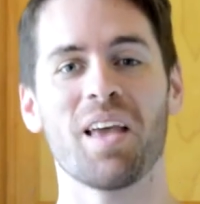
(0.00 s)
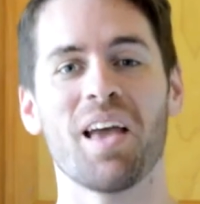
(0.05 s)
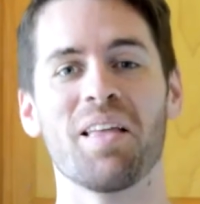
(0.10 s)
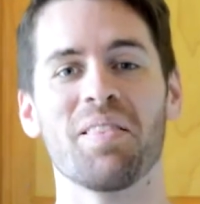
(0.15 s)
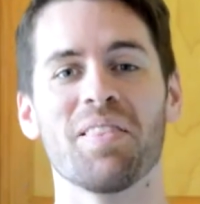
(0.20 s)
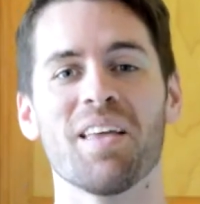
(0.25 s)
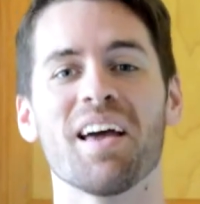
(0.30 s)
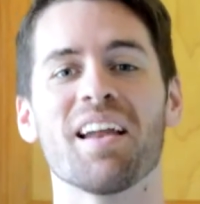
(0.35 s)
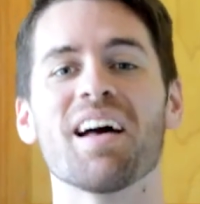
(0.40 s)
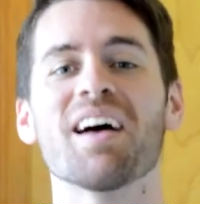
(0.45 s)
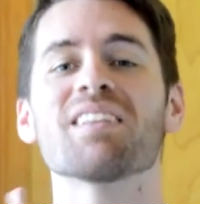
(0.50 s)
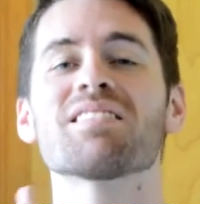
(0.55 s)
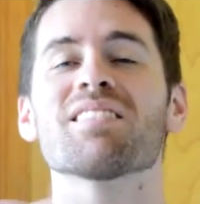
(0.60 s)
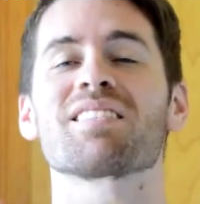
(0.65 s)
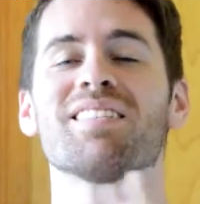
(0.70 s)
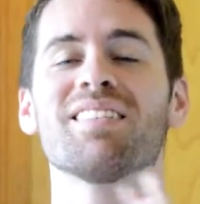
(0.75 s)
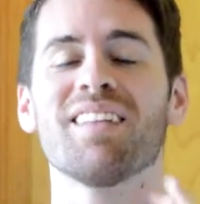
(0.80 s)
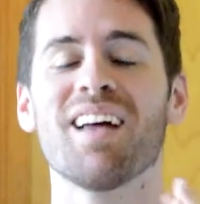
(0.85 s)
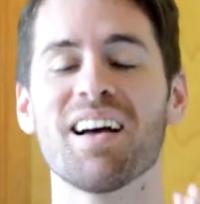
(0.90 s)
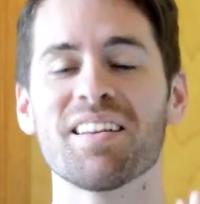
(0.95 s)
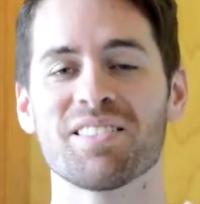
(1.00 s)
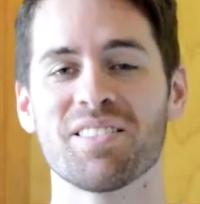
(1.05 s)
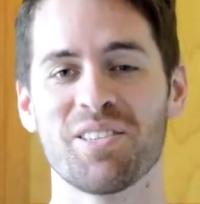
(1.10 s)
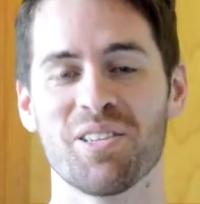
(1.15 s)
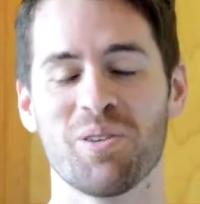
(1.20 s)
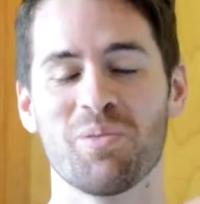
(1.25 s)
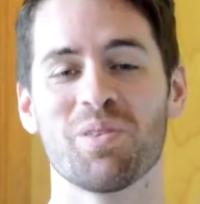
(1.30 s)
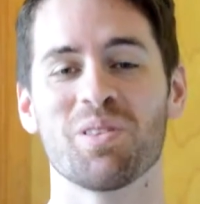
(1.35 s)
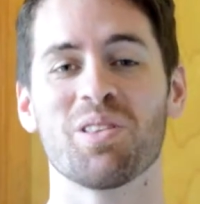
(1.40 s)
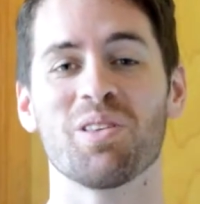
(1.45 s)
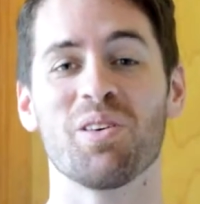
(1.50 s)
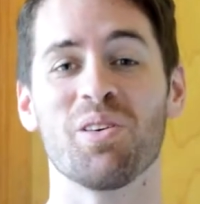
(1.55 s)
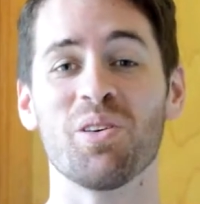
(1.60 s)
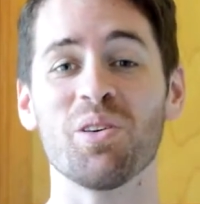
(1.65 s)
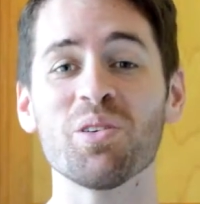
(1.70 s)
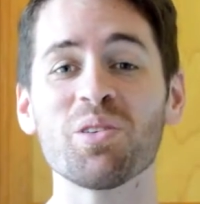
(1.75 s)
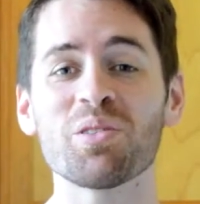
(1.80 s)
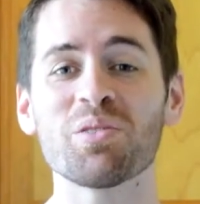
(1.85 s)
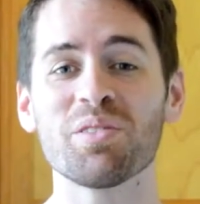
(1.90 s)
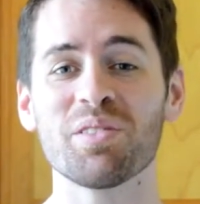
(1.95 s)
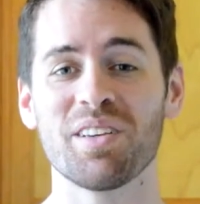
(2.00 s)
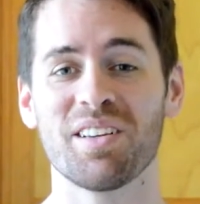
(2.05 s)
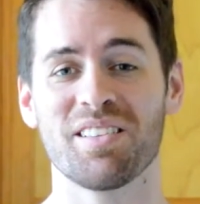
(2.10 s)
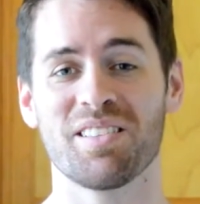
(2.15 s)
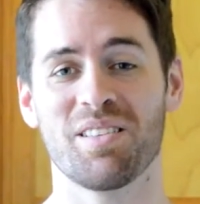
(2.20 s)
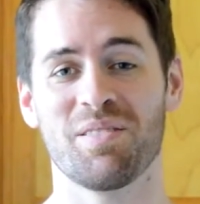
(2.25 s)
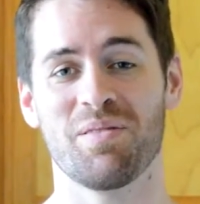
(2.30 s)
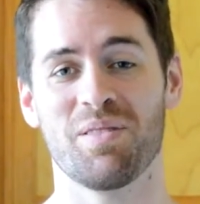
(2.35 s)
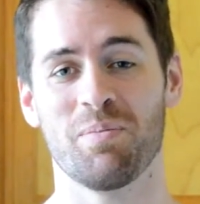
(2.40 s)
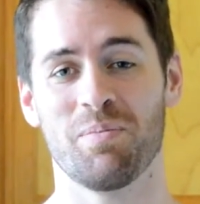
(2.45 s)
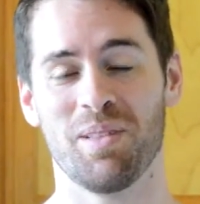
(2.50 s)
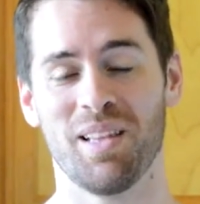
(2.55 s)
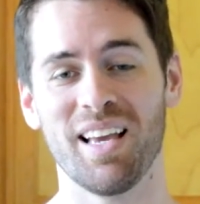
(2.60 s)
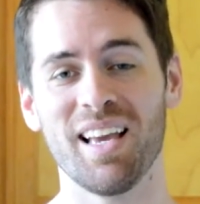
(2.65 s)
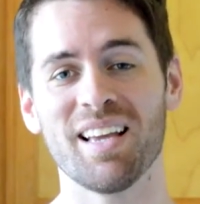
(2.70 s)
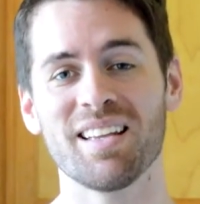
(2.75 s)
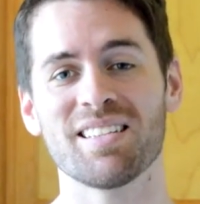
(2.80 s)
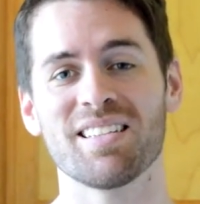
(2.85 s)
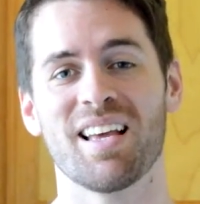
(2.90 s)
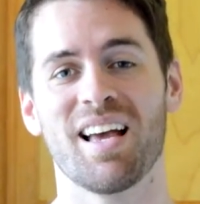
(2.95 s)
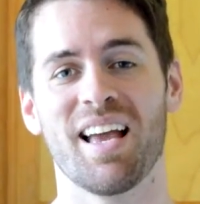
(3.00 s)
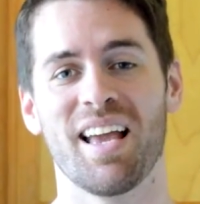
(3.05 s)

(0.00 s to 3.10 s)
and that has a lot to do with the youthfulness of the plant.